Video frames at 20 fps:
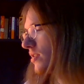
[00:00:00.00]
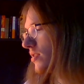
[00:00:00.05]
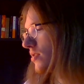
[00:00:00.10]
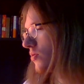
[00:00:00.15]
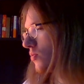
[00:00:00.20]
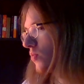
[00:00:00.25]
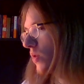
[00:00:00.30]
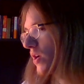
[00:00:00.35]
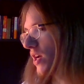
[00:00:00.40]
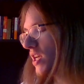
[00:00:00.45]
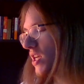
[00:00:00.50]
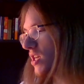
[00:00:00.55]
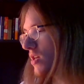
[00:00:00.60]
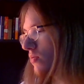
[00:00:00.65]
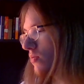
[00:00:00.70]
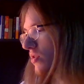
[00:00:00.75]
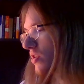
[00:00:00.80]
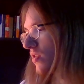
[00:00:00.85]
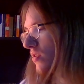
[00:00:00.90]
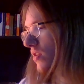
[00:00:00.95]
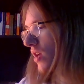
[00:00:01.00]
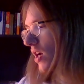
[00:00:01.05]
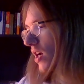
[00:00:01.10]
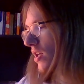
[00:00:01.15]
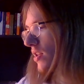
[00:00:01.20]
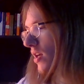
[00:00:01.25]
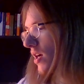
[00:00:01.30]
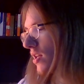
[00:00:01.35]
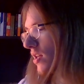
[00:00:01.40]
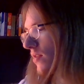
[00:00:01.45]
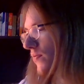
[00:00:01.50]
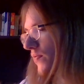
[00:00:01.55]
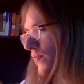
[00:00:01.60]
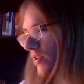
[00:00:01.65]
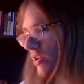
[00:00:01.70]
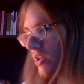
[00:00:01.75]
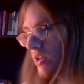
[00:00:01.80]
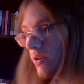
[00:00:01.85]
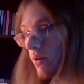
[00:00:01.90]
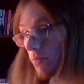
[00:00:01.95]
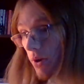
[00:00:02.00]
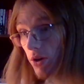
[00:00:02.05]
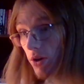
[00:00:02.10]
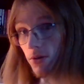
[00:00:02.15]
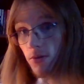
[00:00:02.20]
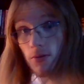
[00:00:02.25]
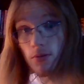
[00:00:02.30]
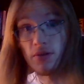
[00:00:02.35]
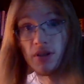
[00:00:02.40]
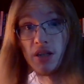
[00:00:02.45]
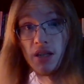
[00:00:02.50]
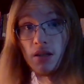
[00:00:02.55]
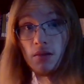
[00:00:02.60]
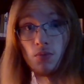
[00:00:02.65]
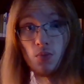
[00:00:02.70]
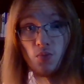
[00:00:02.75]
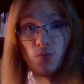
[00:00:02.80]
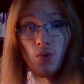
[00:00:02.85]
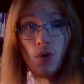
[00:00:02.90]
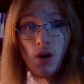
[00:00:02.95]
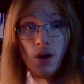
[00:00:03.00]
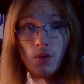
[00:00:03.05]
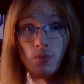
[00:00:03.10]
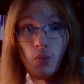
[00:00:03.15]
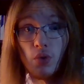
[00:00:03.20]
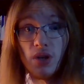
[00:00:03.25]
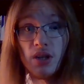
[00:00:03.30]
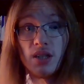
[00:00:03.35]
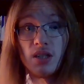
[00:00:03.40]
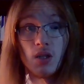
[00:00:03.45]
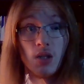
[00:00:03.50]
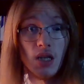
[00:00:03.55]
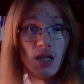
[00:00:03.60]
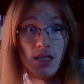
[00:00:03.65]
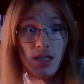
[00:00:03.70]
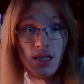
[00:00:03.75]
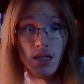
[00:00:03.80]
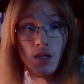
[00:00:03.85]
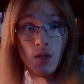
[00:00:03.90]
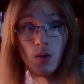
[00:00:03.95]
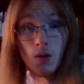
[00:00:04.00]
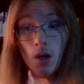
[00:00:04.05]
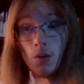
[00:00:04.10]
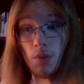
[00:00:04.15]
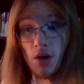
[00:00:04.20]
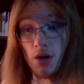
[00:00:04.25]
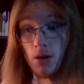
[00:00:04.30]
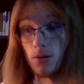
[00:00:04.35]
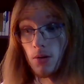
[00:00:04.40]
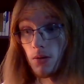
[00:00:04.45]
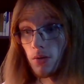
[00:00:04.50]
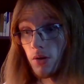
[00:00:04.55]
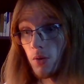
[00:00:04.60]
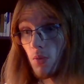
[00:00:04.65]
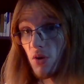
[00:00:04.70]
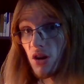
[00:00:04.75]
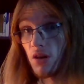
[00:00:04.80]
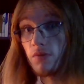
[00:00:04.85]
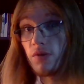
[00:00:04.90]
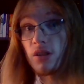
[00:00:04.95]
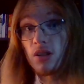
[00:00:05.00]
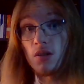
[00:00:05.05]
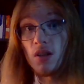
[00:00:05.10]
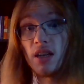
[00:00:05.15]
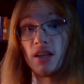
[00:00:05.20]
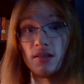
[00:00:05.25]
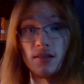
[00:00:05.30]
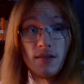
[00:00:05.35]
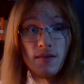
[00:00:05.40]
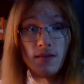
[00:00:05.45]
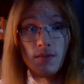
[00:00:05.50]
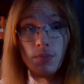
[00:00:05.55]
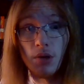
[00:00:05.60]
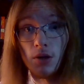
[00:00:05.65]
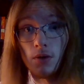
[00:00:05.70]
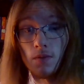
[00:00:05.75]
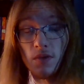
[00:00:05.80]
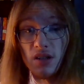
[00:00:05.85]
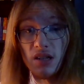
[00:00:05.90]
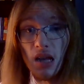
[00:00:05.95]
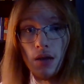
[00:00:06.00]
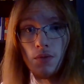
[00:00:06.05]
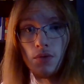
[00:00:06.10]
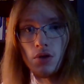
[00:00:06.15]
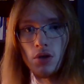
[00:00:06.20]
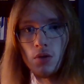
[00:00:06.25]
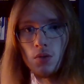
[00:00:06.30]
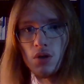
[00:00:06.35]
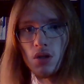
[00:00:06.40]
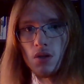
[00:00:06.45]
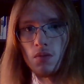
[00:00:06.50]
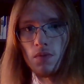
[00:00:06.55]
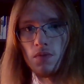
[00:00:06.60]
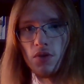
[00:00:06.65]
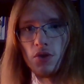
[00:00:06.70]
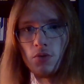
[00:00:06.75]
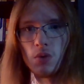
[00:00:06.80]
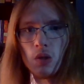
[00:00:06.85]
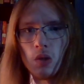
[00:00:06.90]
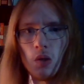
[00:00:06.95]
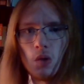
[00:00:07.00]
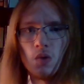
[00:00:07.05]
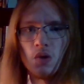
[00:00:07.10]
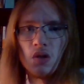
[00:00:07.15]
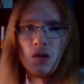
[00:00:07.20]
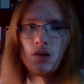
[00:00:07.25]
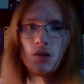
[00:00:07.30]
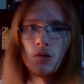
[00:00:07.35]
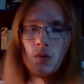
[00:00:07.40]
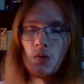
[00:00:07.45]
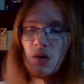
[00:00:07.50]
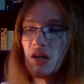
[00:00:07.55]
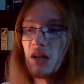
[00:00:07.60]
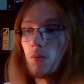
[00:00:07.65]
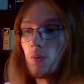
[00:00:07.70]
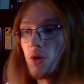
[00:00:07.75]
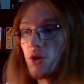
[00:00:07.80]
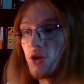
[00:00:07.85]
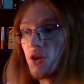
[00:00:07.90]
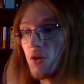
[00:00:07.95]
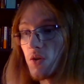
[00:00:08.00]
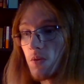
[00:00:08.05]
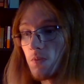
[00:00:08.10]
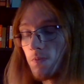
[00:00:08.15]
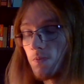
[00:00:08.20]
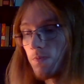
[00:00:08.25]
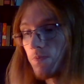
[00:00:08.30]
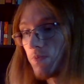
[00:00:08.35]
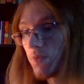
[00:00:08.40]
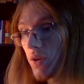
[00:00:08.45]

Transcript: the way he was, apparently one of his lists, apparently gave it to his film students to read, which is,